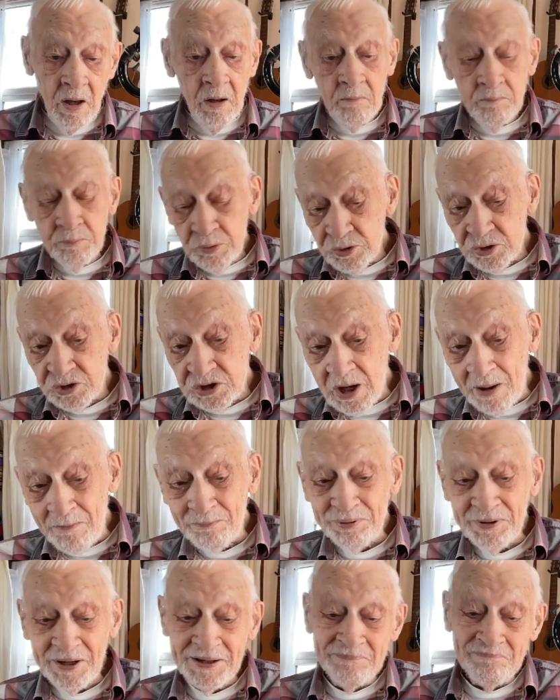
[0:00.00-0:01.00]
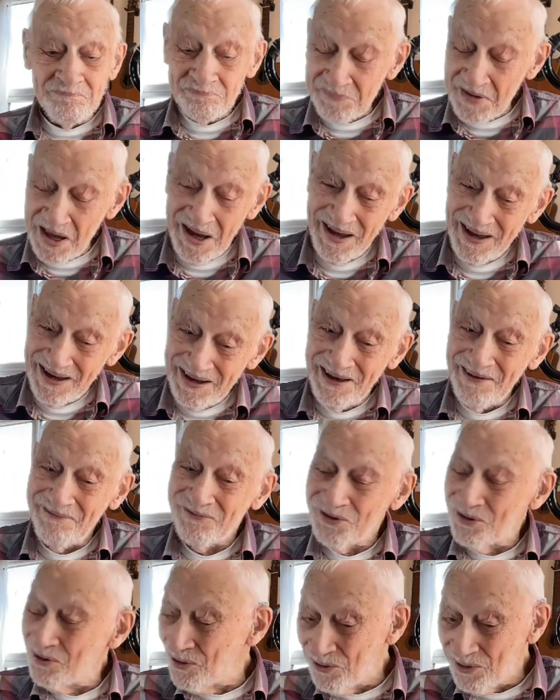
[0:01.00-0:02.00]
Put simply,
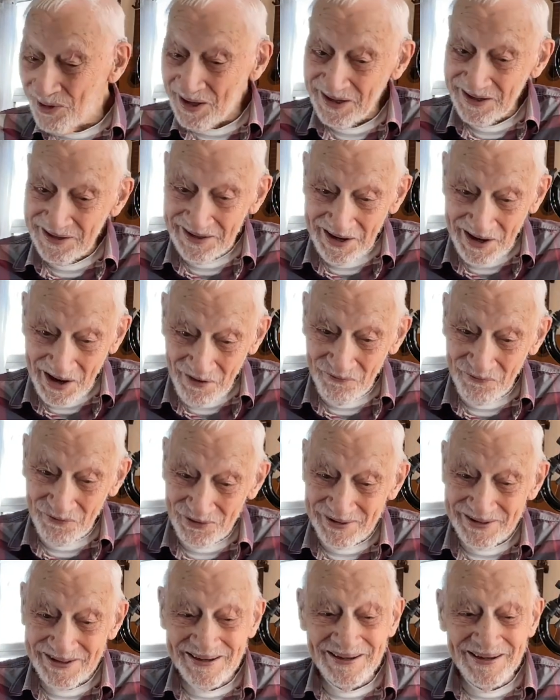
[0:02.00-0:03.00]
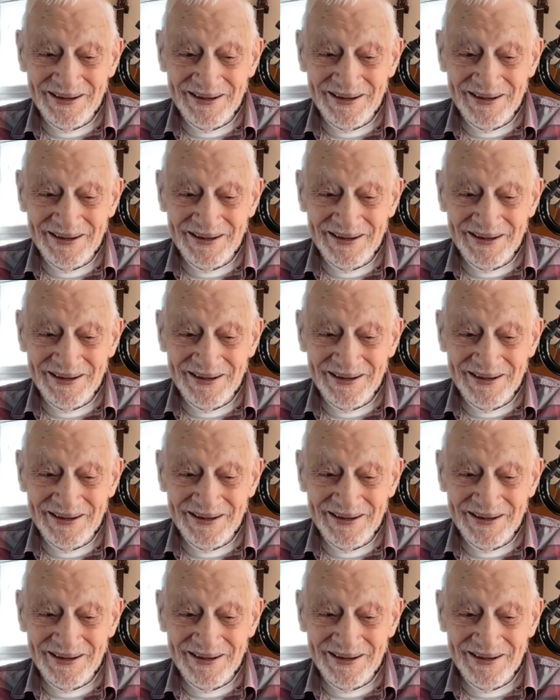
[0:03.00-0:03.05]
after all that effort,